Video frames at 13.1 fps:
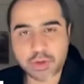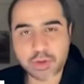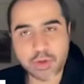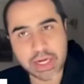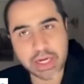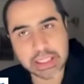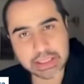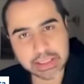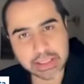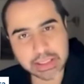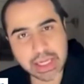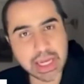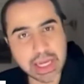
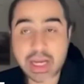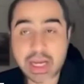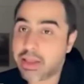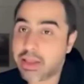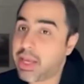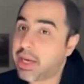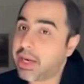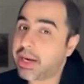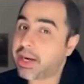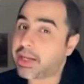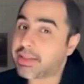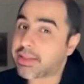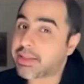esophagus. He can
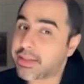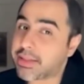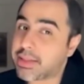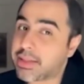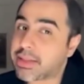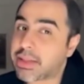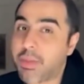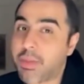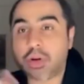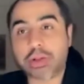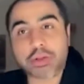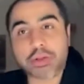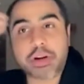get ulcers in the stomach
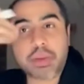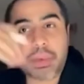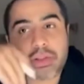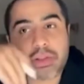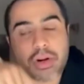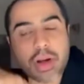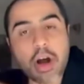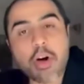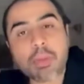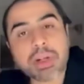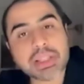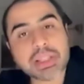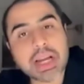also, depending on how
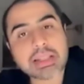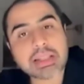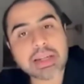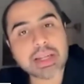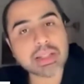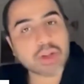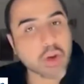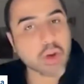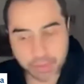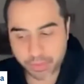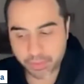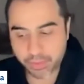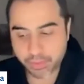much the acid has
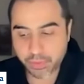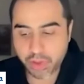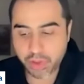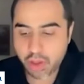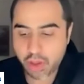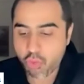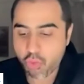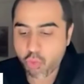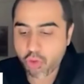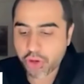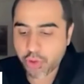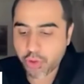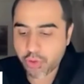gone.
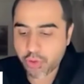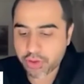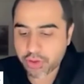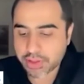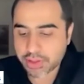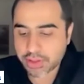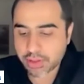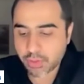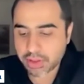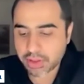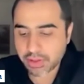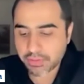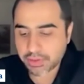What do you do first?
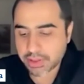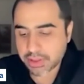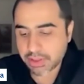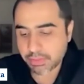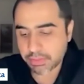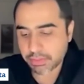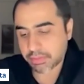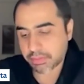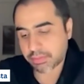What is the first step?